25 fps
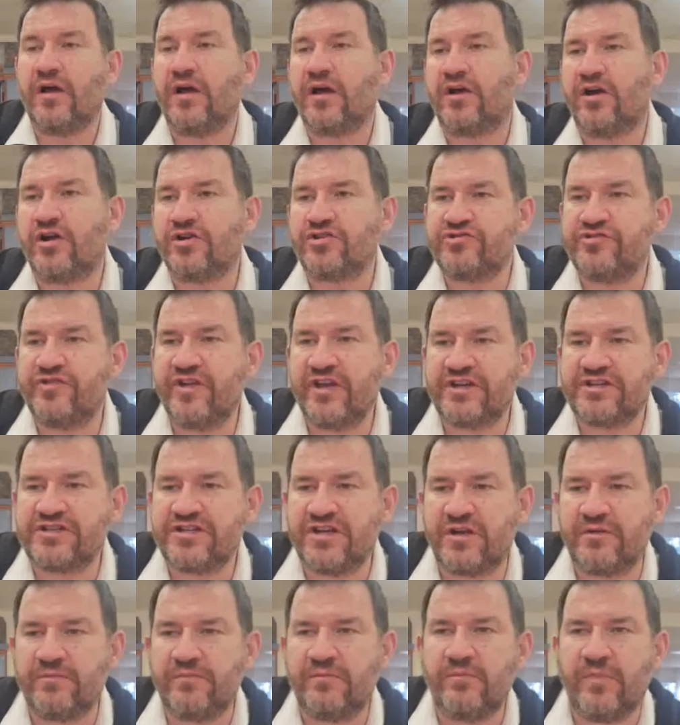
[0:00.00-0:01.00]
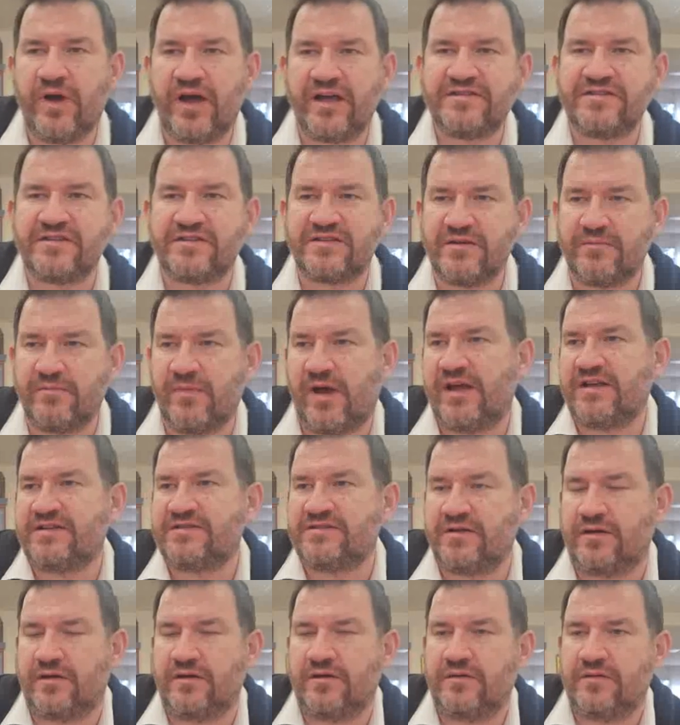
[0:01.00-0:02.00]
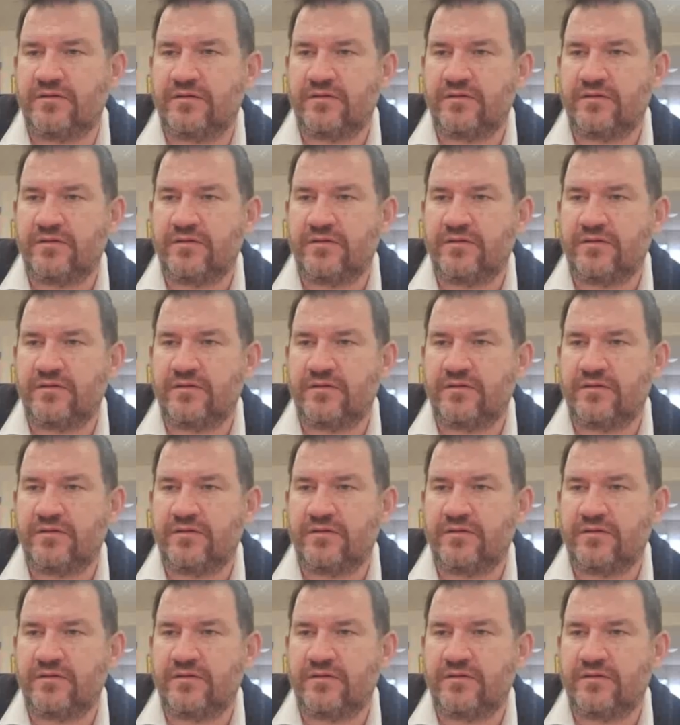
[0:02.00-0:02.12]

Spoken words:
a contradiction, Maisa to Maisa.